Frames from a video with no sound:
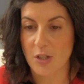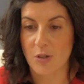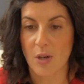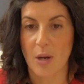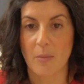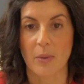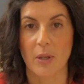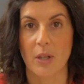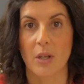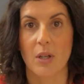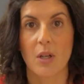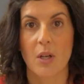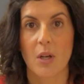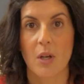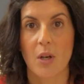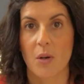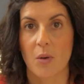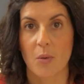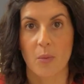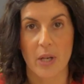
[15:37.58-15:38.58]
trouble
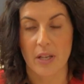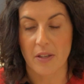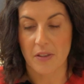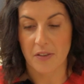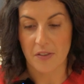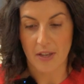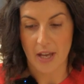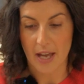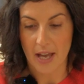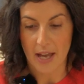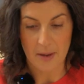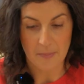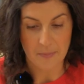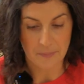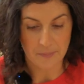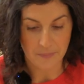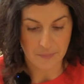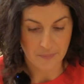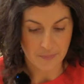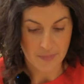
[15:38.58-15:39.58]
with
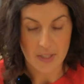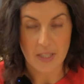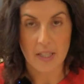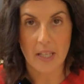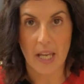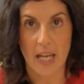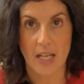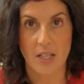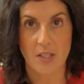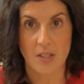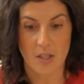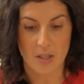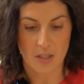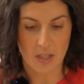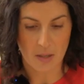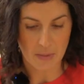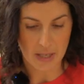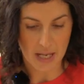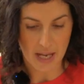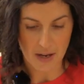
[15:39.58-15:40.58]
cakes not
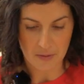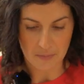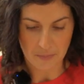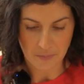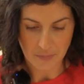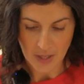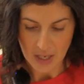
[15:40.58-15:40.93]
coming out.